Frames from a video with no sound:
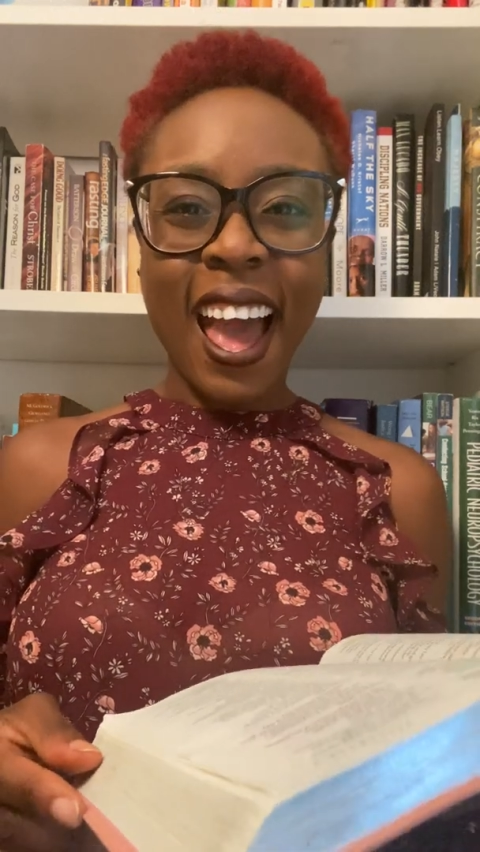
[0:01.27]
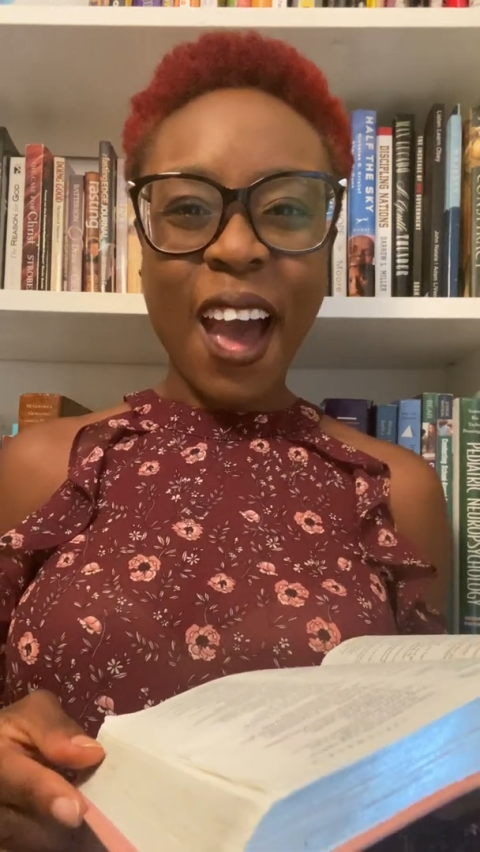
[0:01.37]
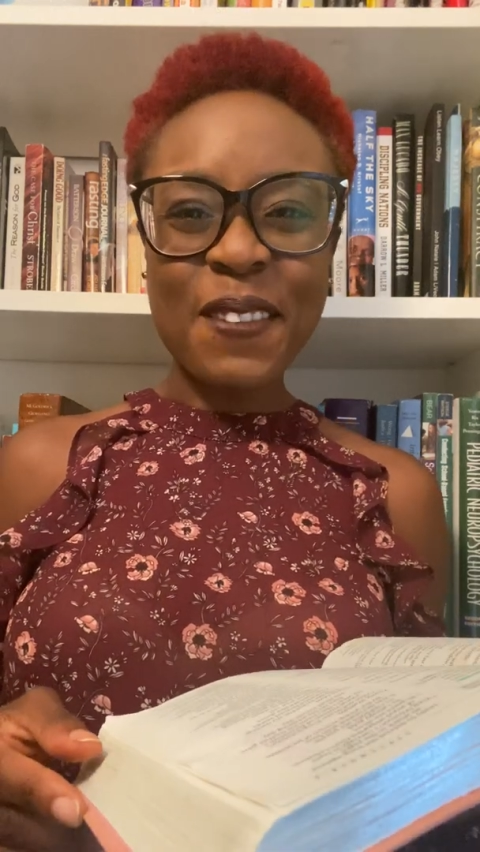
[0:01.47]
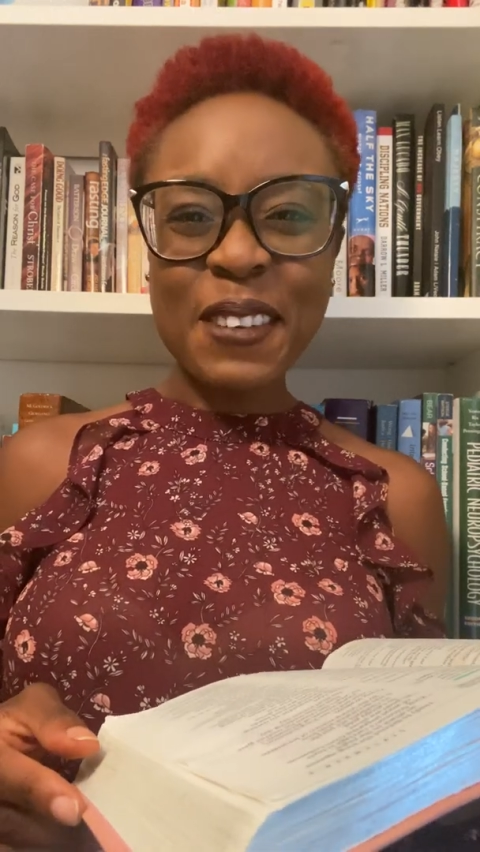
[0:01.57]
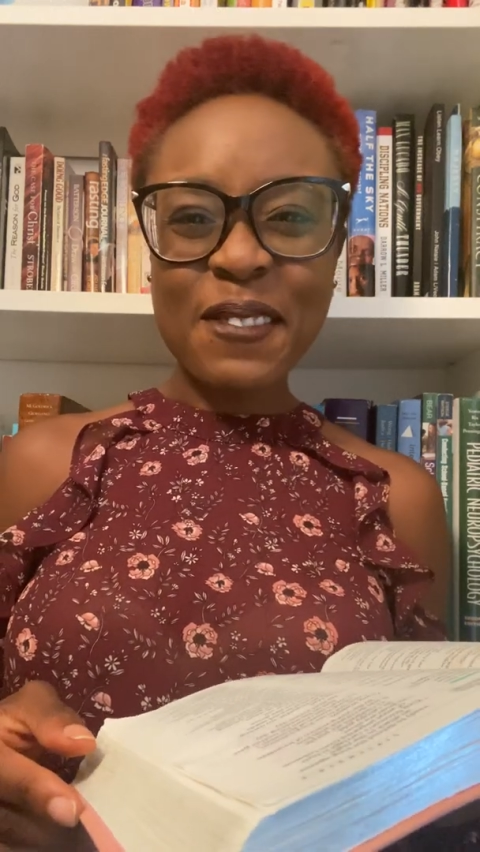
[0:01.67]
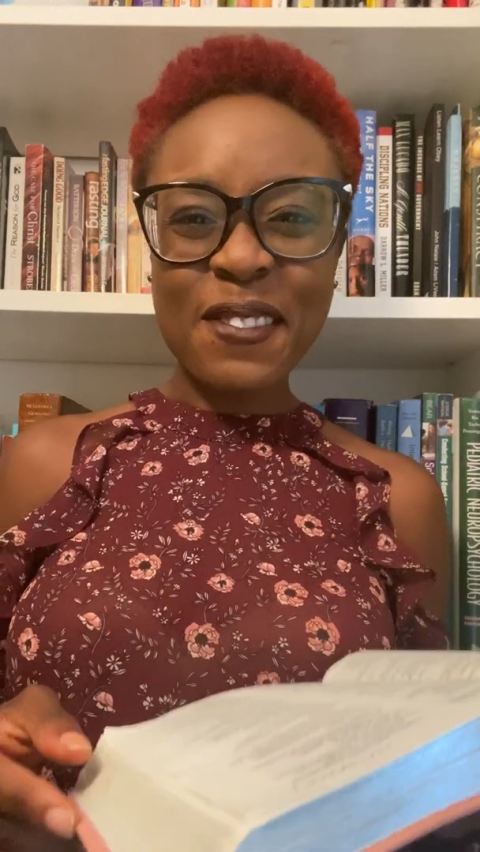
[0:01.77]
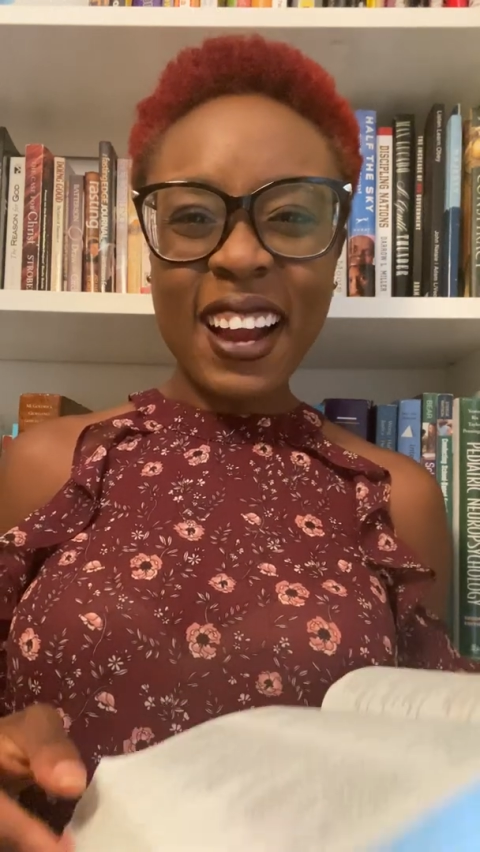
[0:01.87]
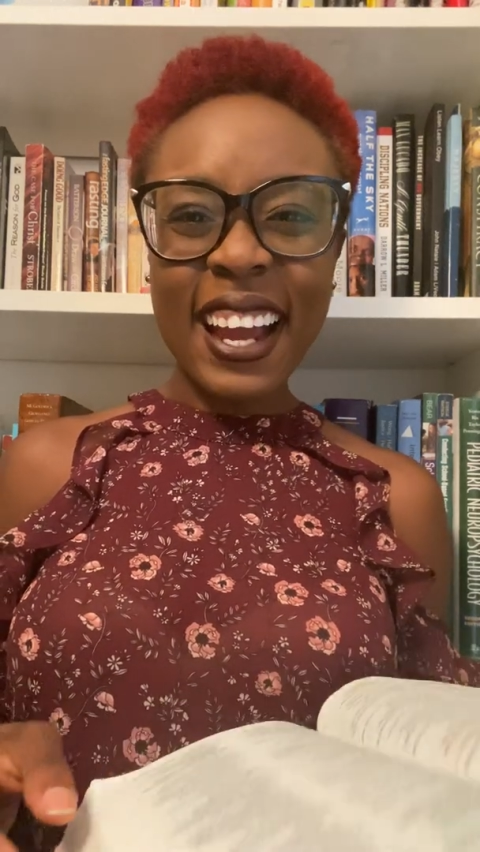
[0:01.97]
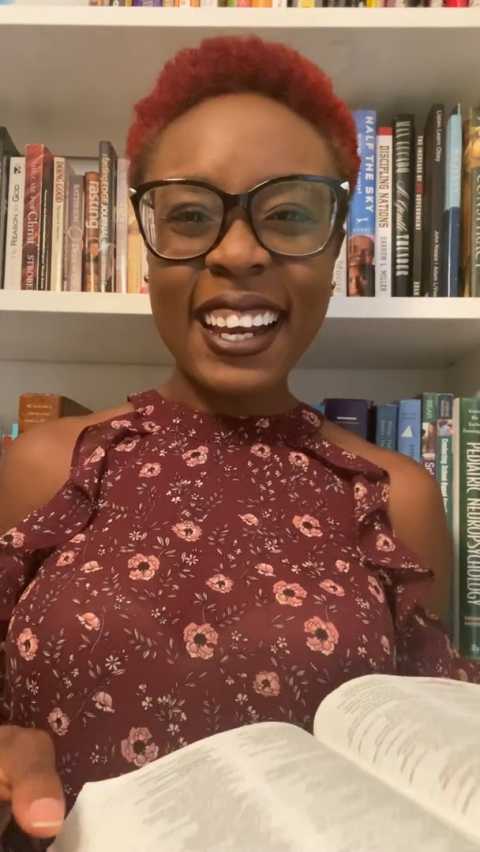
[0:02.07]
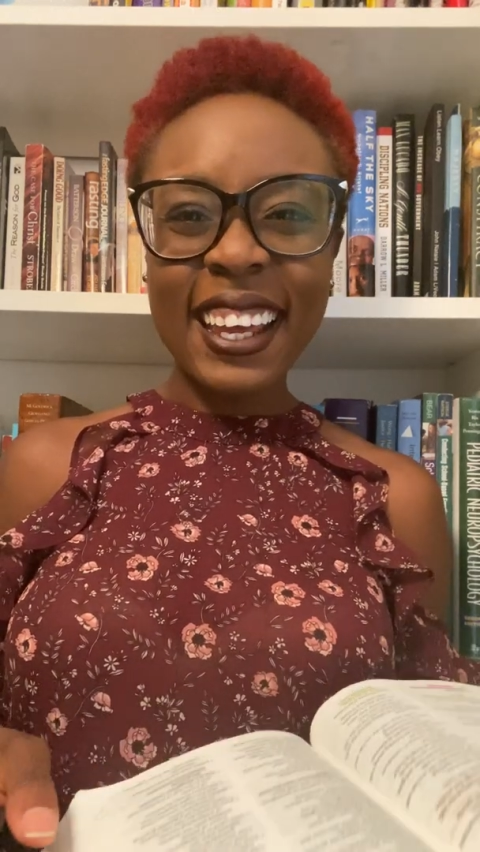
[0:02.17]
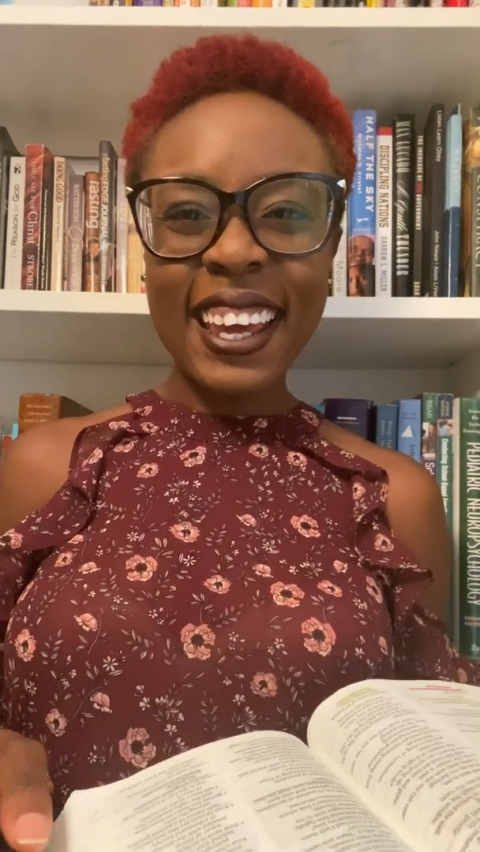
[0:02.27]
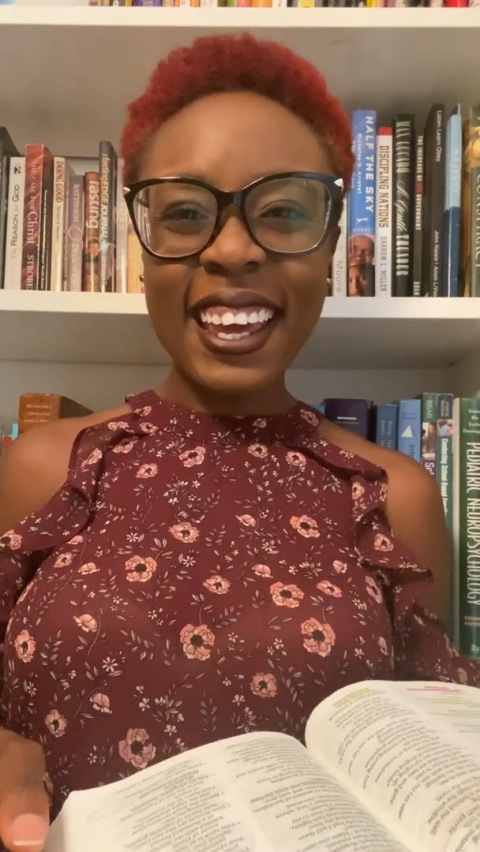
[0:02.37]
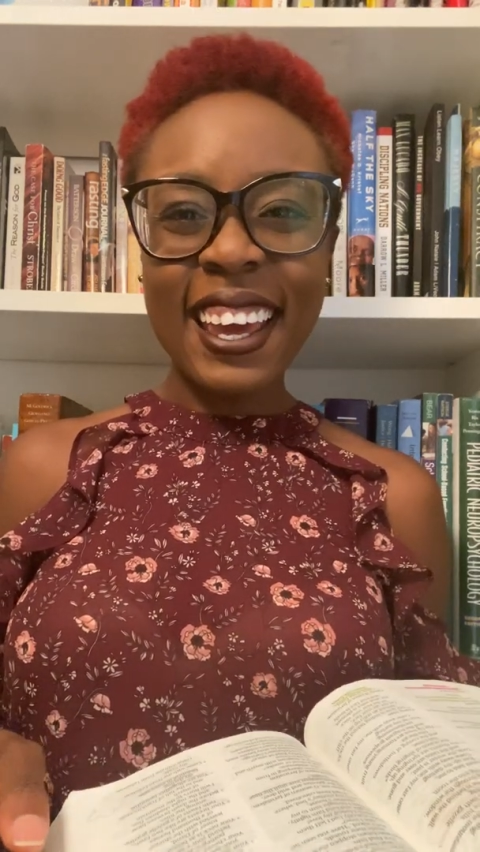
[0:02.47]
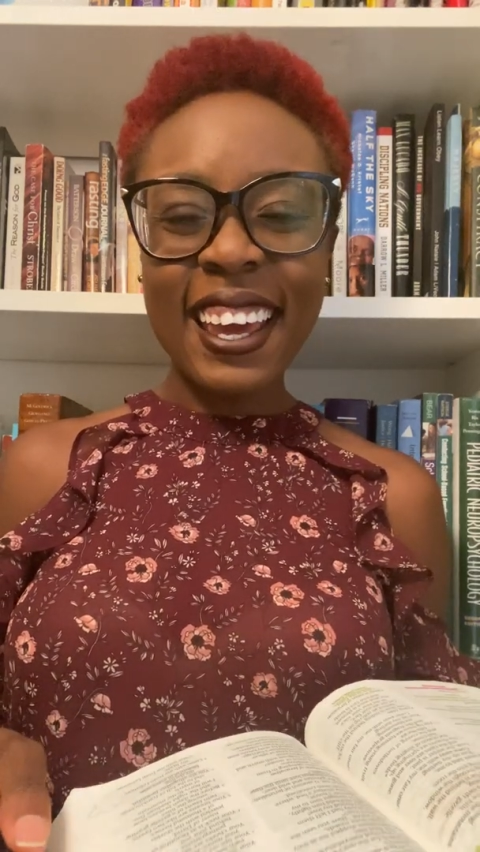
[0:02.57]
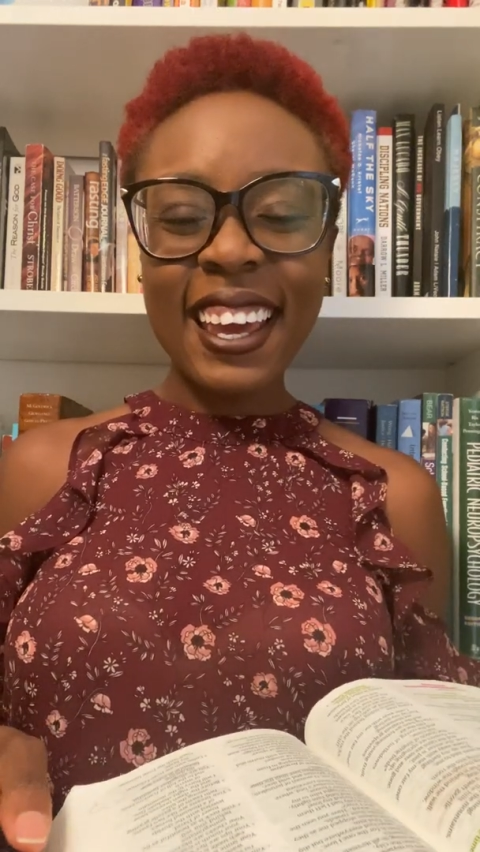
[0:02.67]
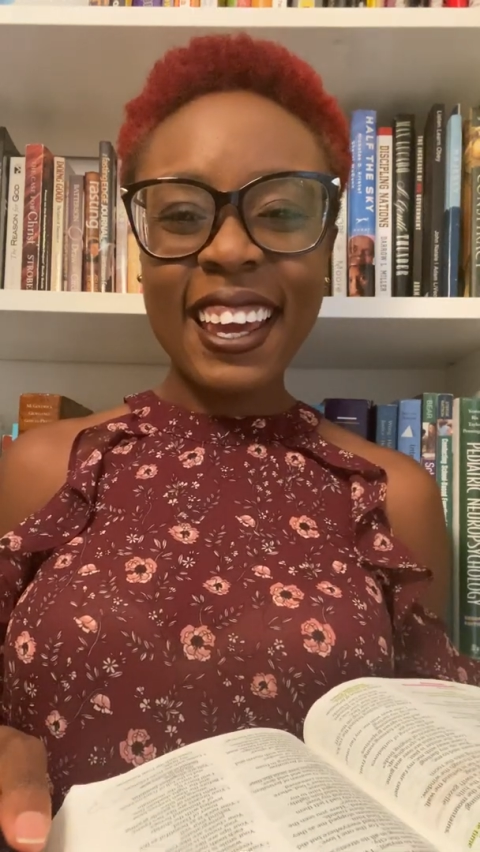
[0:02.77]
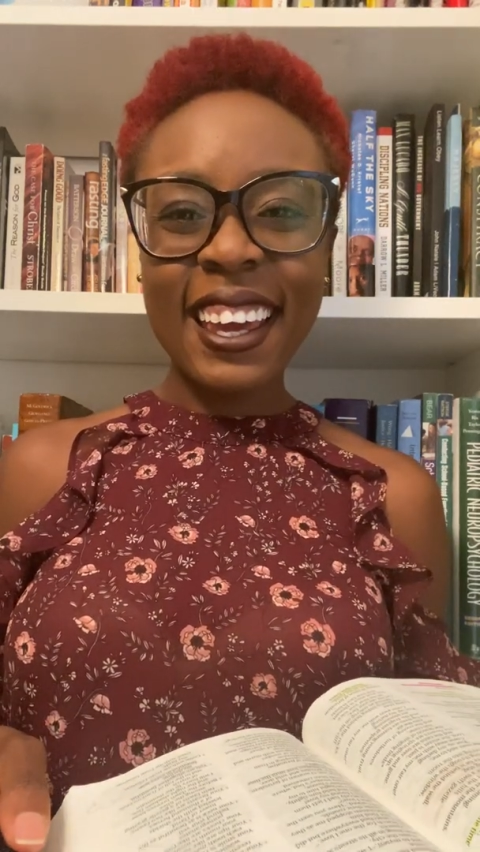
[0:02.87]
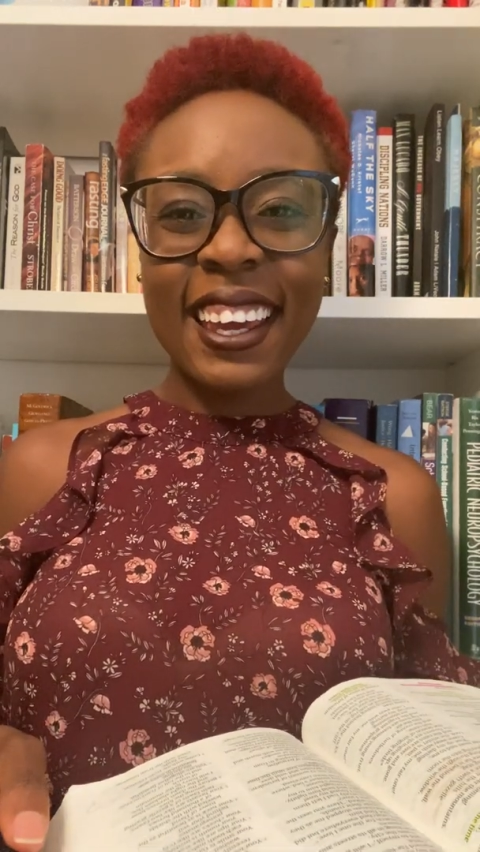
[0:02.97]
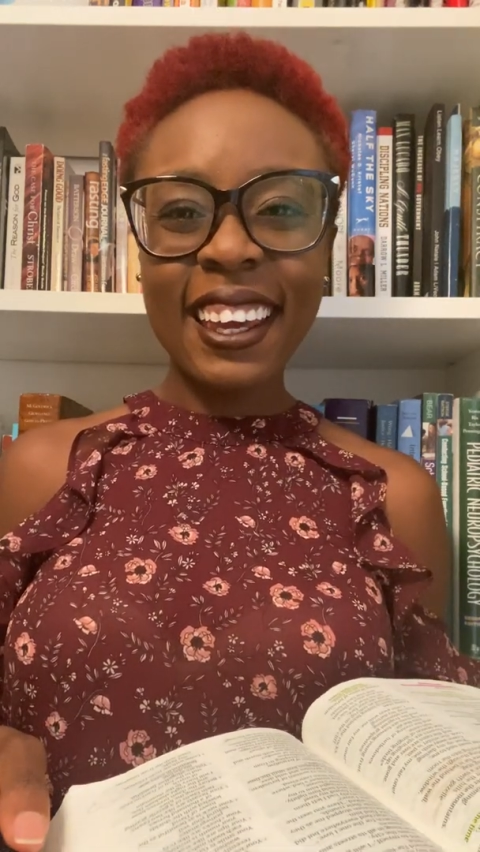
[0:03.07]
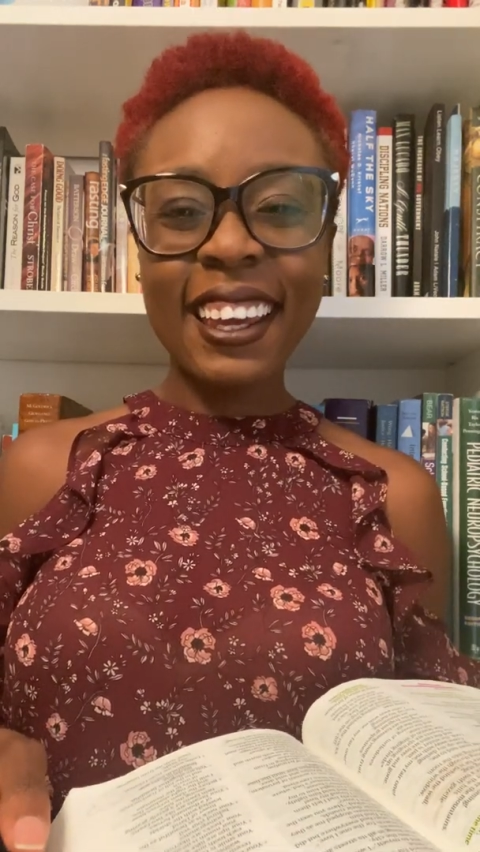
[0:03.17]
Happy
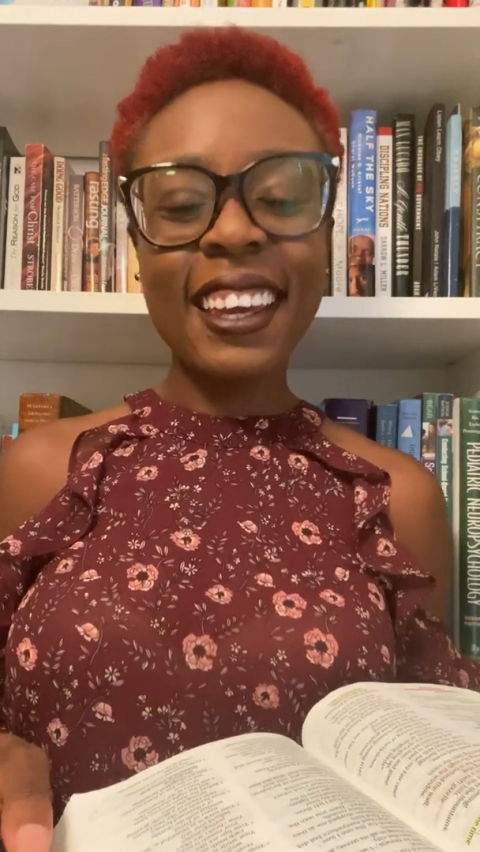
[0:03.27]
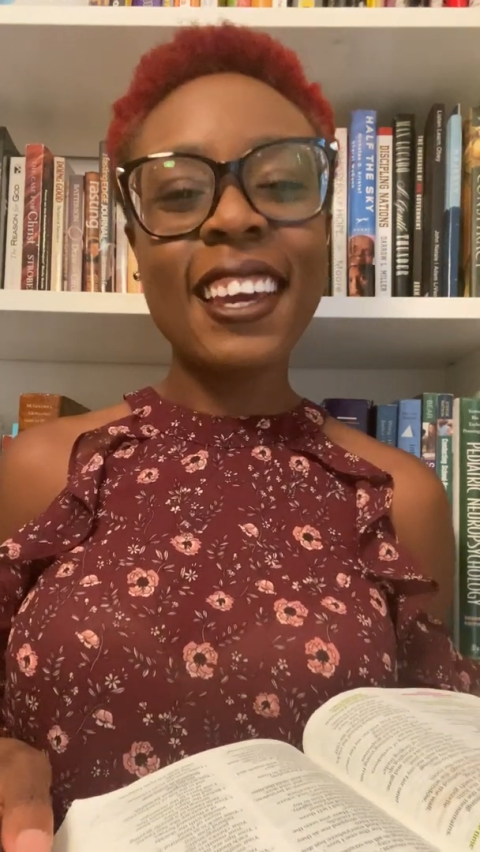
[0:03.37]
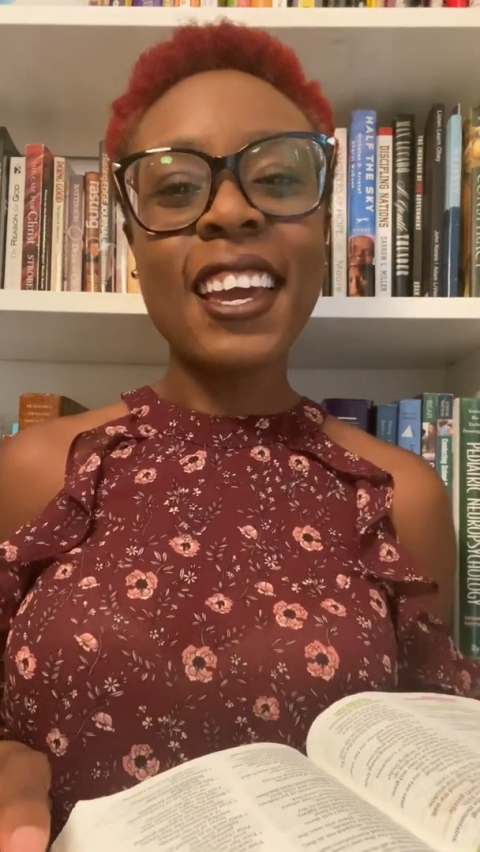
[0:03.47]
Friday!